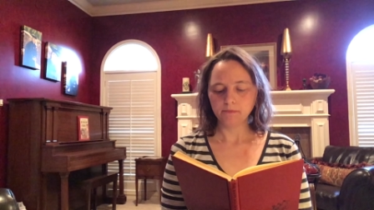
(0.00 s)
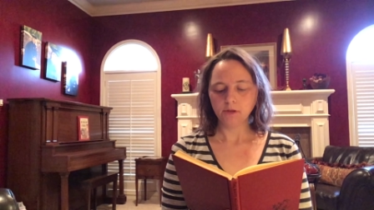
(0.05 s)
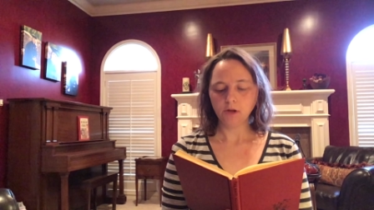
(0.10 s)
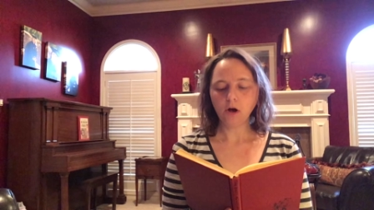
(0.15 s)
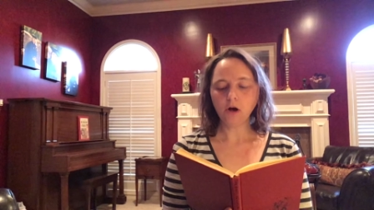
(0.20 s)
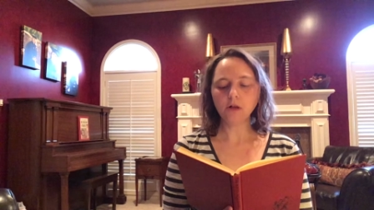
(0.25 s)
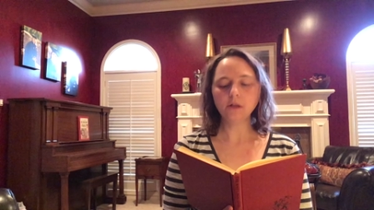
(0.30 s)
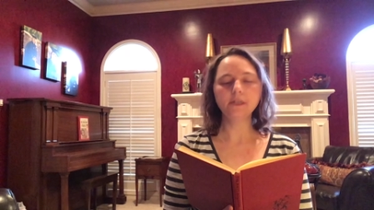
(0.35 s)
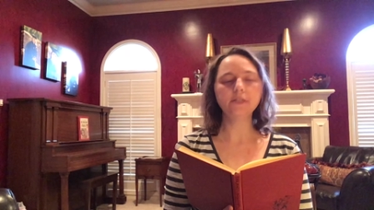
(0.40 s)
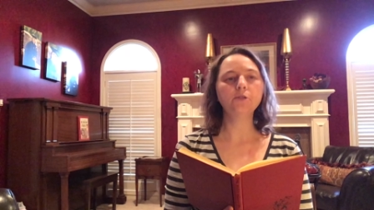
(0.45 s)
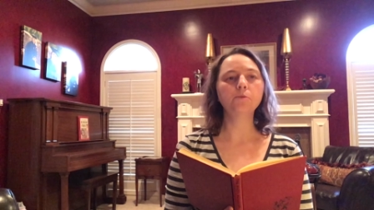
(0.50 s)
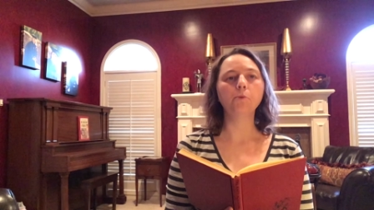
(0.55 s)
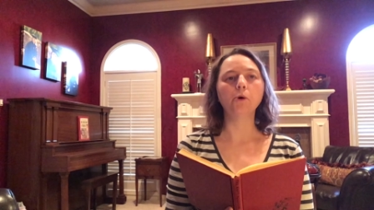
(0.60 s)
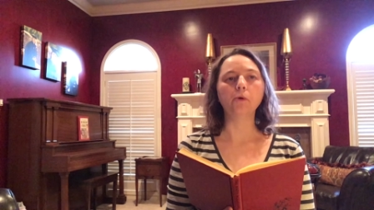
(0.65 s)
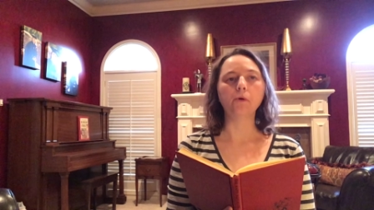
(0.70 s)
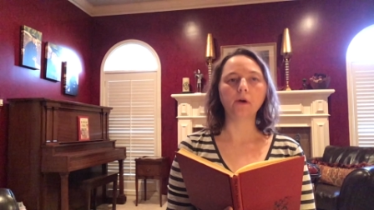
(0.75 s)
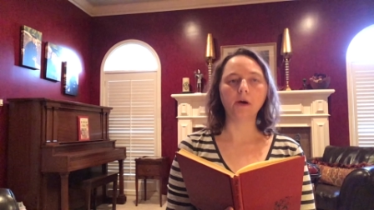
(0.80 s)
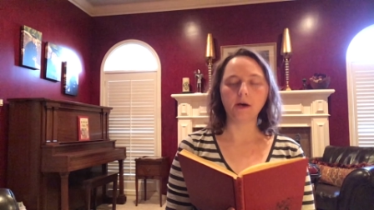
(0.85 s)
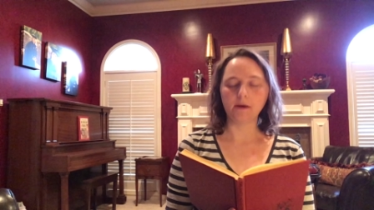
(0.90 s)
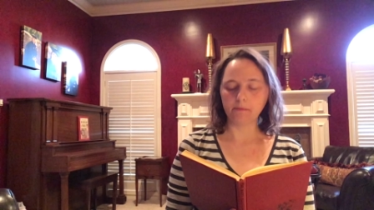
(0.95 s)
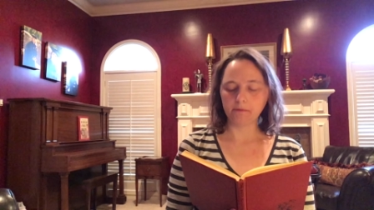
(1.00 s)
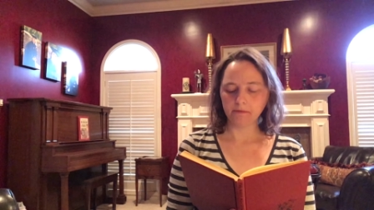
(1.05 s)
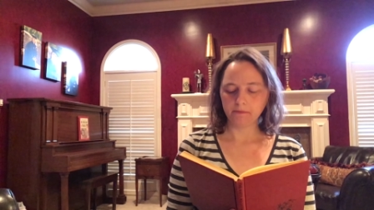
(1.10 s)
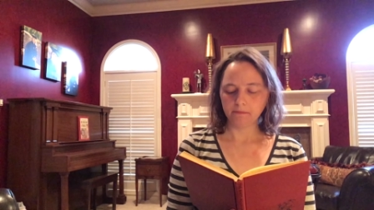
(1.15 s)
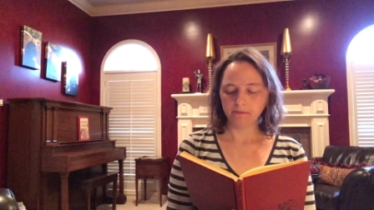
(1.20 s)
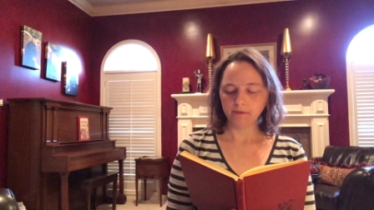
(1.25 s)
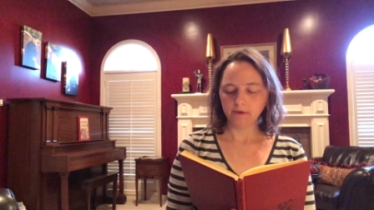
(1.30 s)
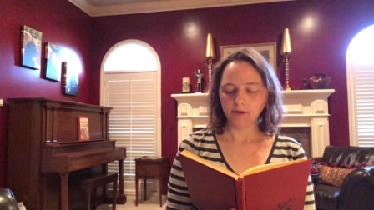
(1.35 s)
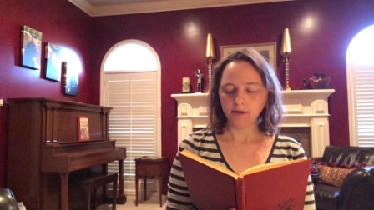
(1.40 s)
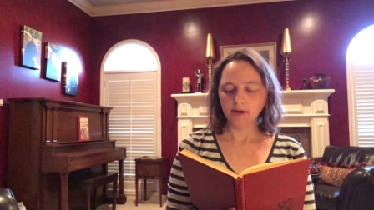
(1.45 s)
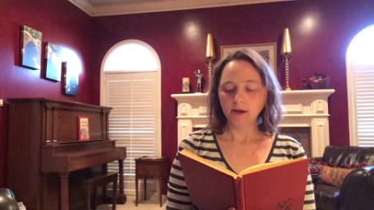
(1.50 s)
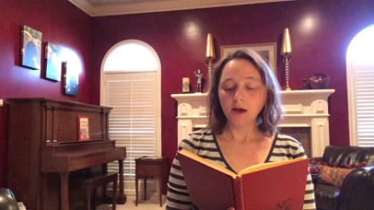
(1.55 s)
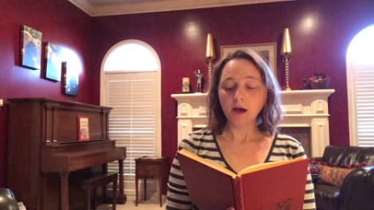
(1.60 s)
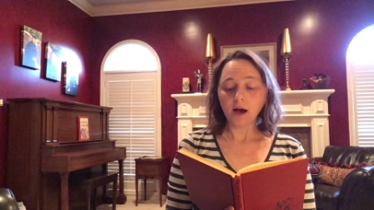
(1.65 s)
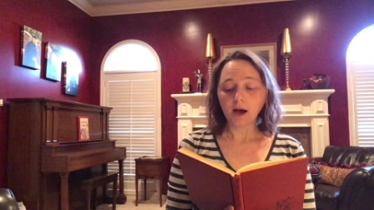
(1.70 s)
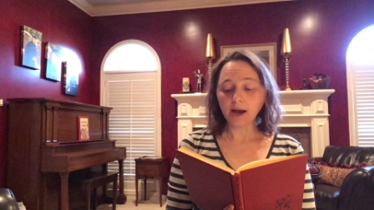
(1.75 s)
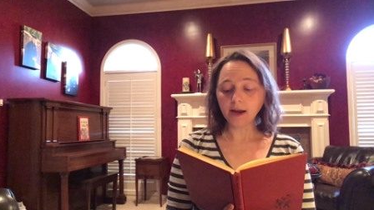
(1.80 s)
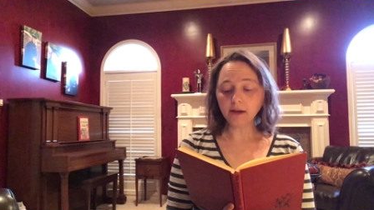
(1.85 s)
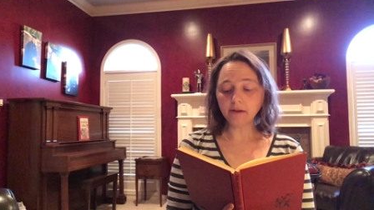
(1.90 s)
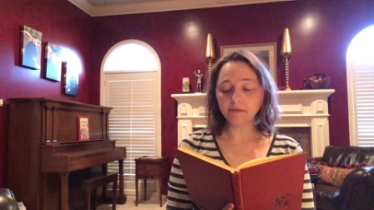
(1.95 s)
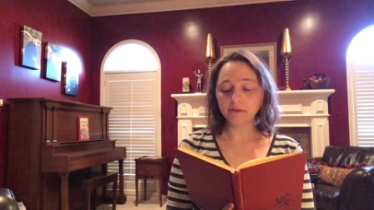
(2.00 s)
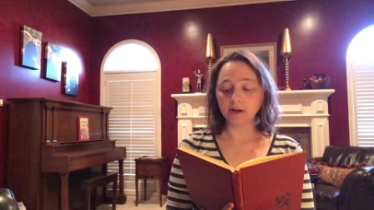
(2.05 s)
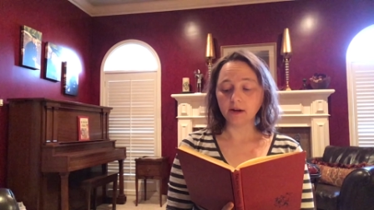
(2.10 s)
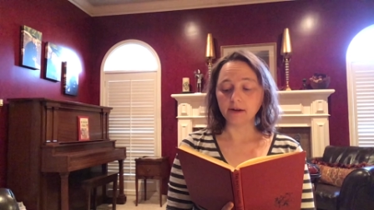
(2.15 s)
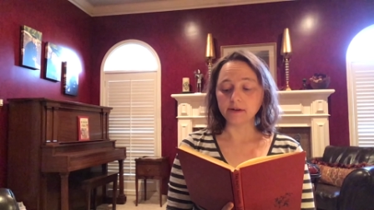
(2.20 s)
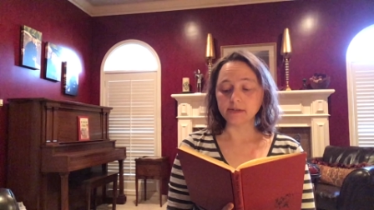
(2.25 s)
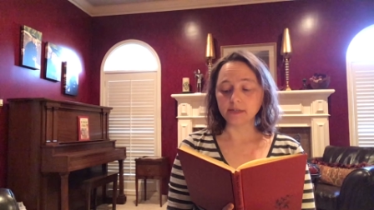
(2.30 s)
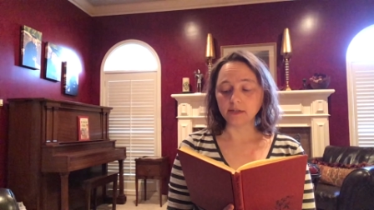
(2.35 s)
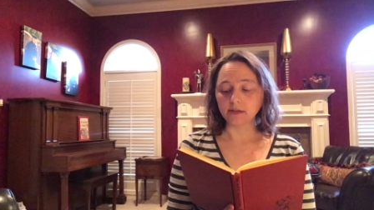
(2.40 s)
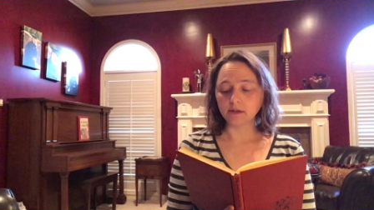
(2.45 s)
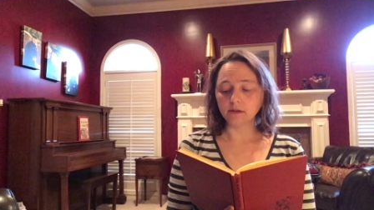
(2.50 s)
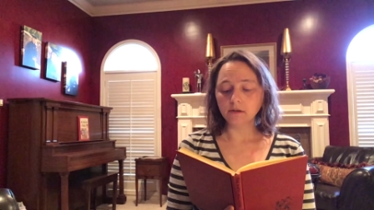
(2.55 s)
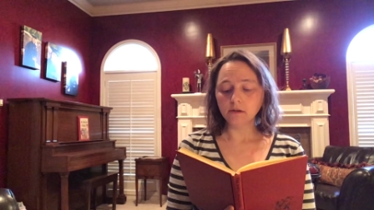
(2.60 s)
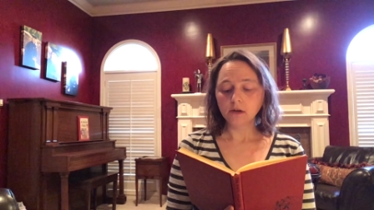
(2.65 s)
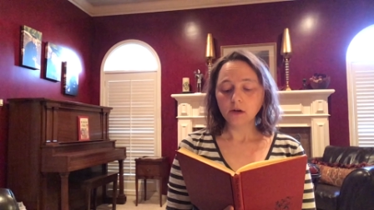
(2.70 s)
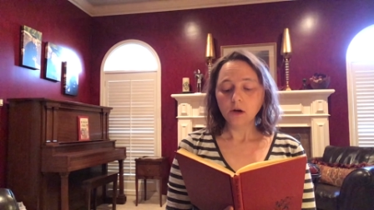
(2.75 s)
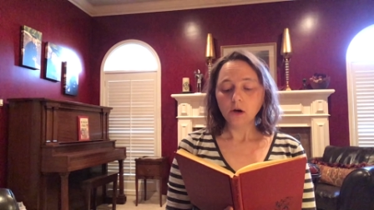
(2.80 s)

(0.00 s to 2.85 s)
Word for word: Holly spoke up. I have an idea.